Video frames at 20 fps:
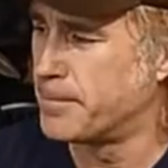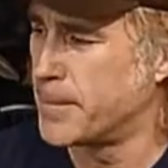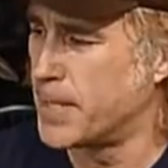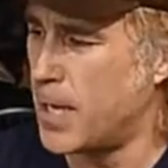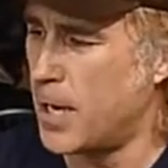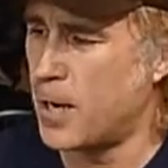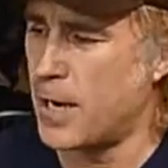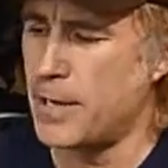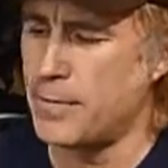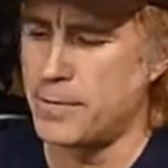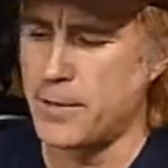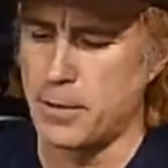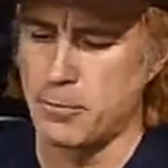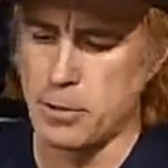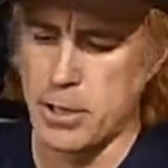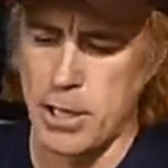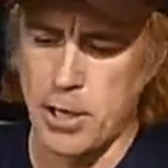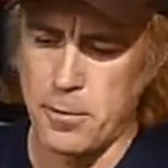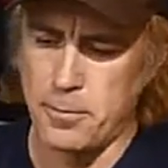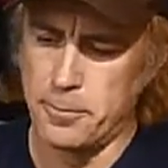All right, there
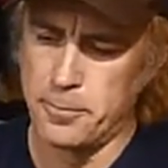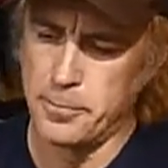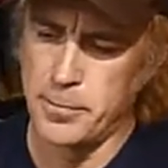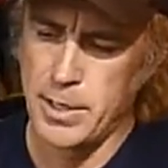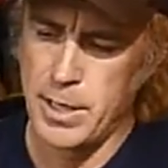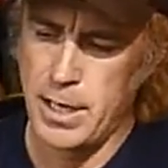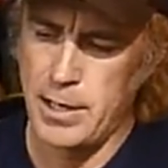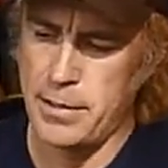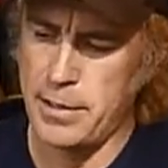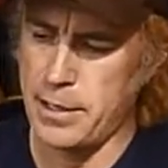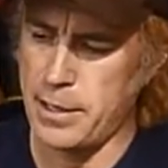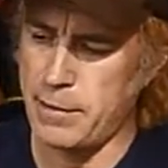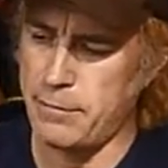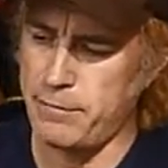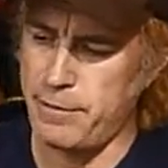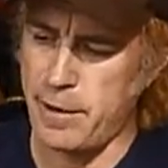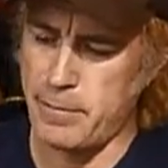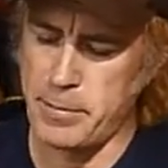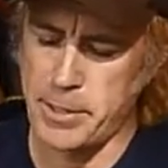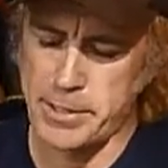we go. I think I
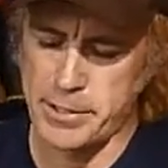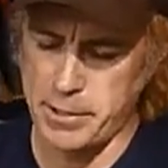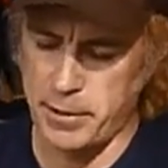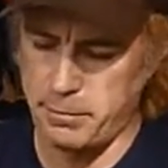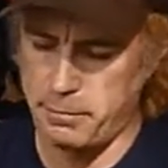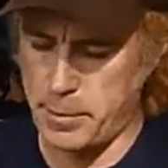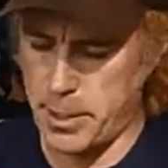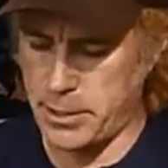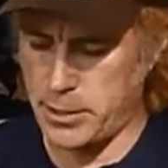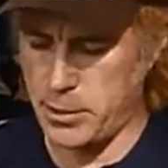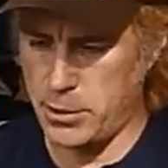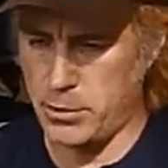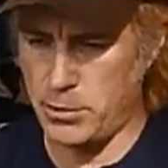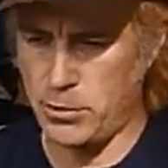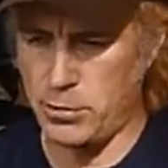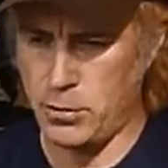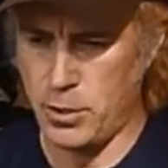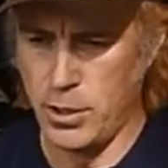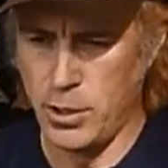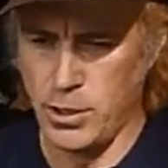found myself my
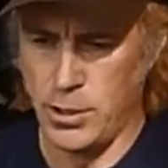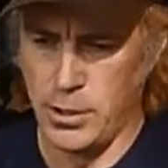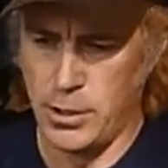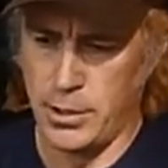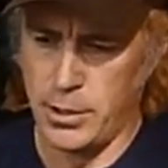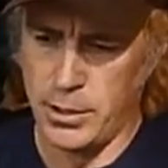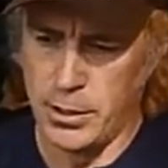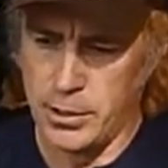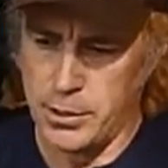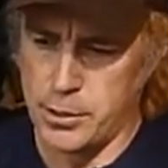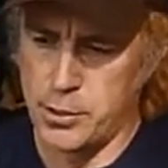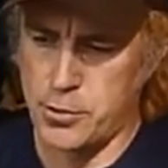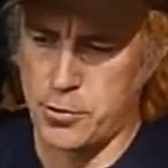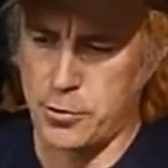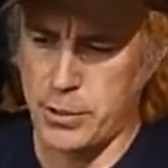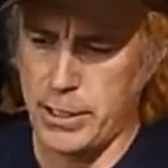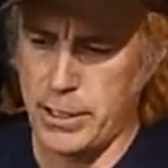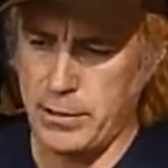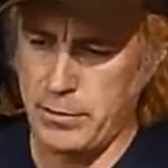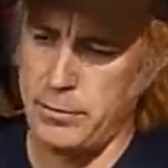new
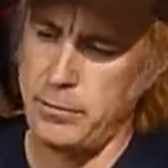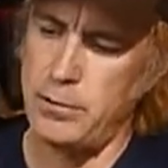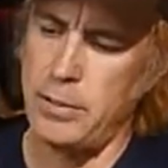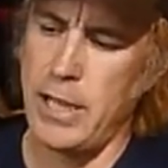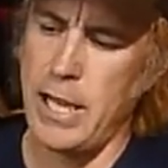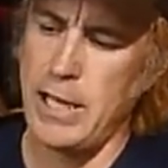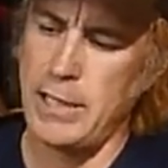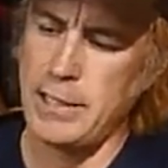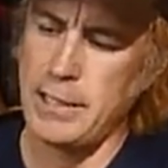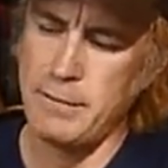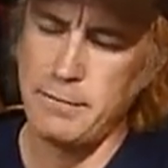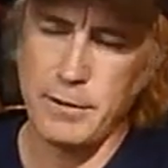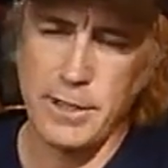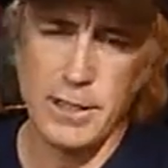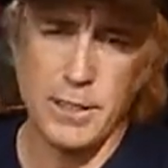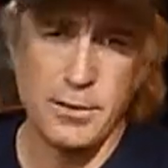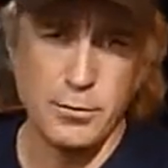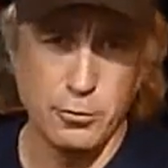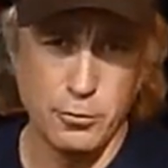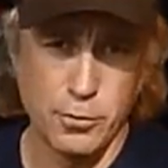street
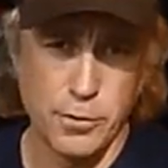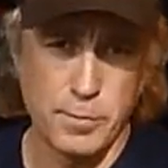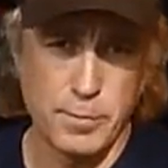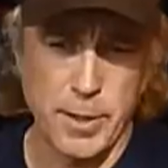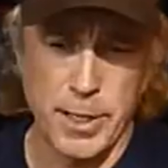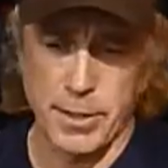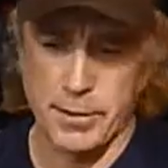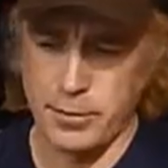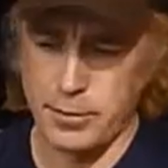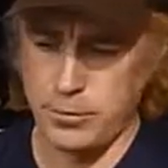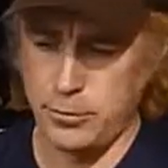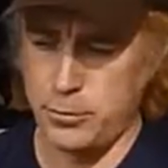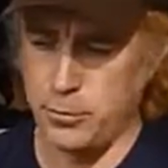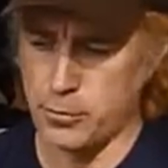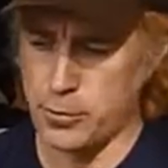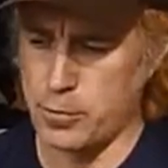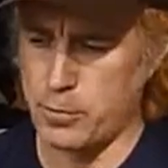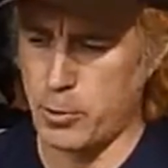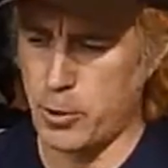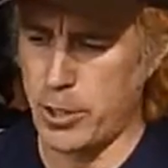ADV dual sport
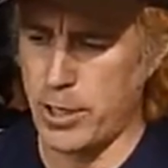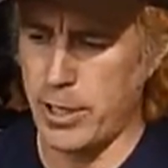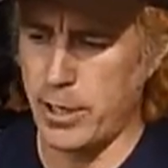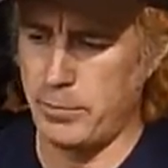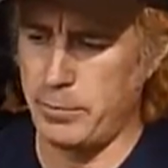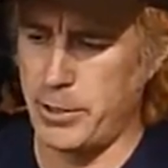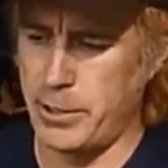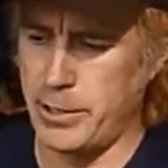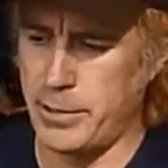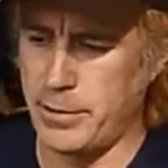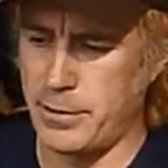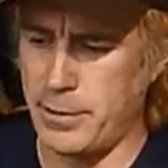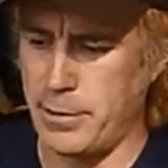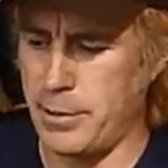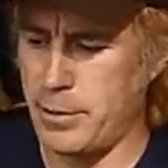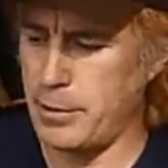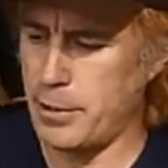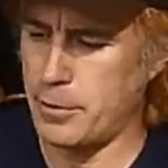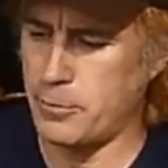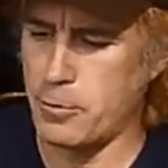helmet in
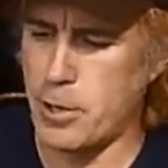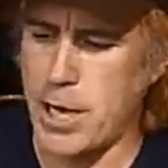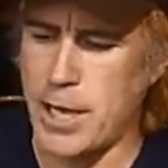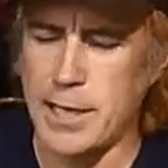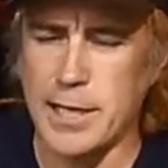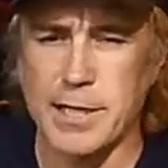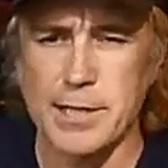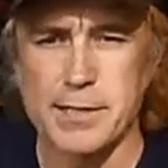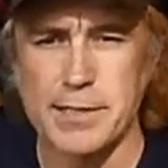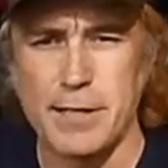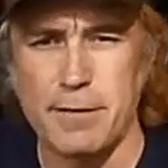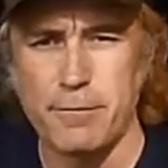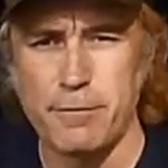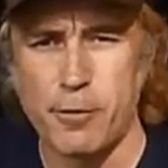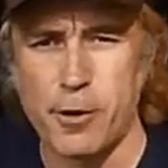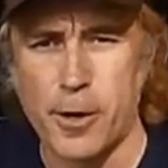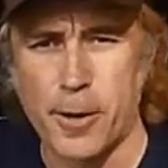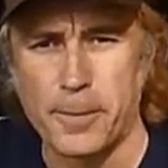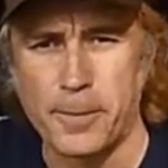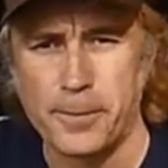the Arai
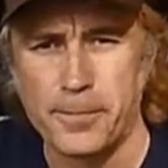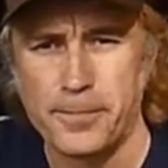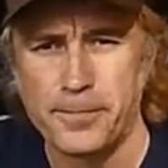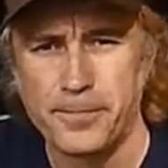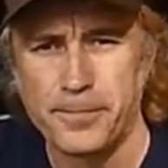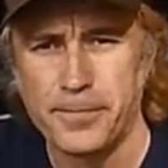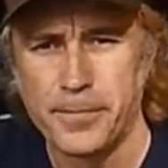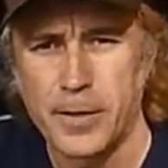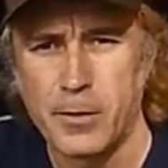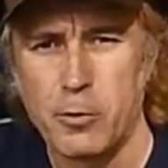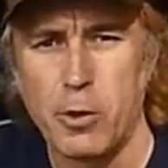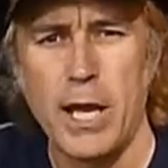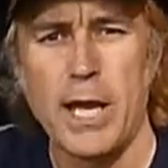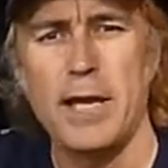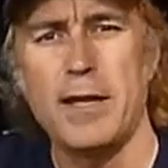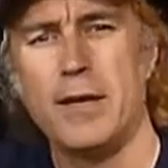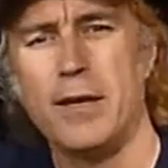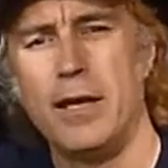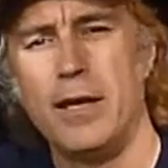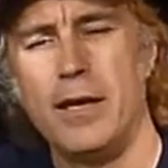XD4. Well,
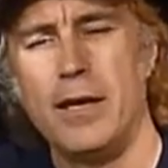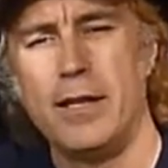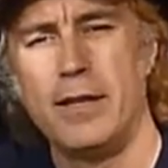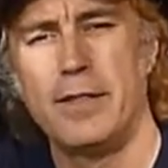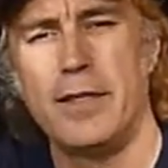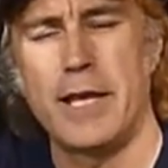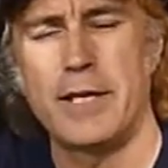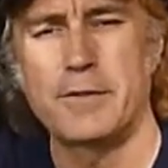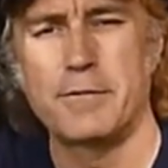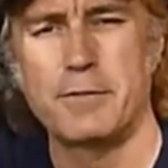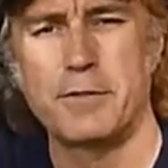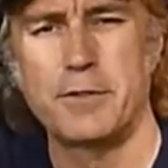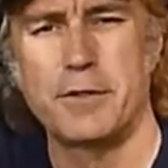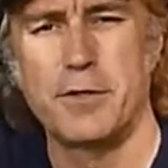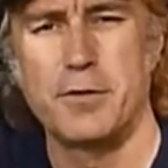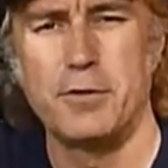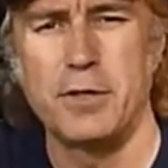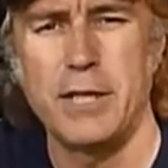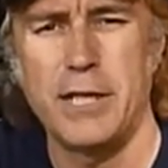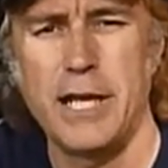hey, thanks for
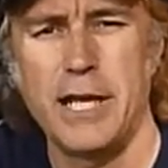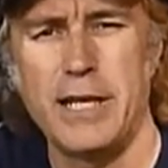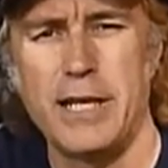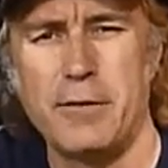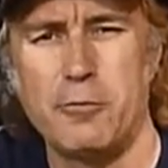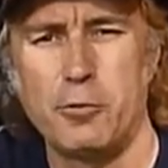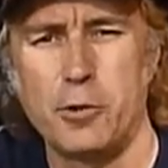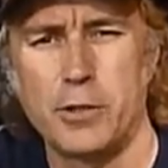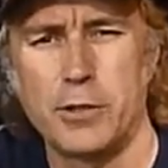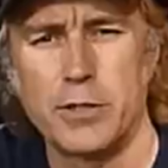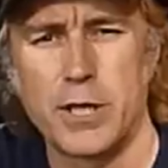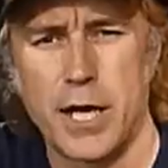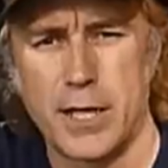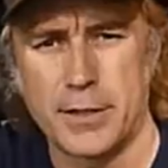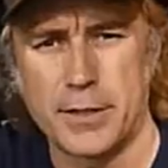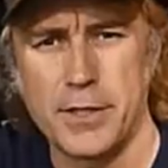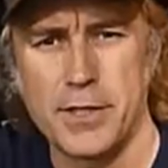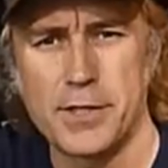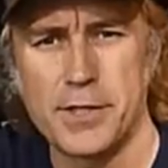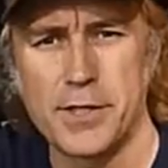tuning in, and we'll
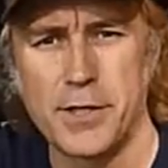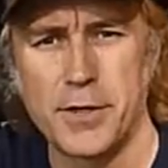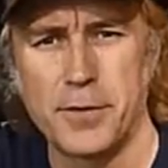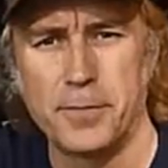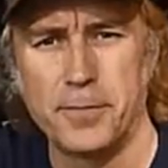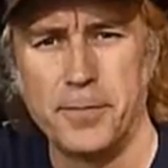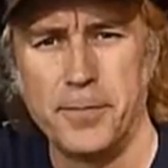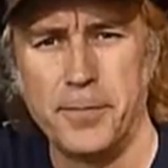talk to you soon.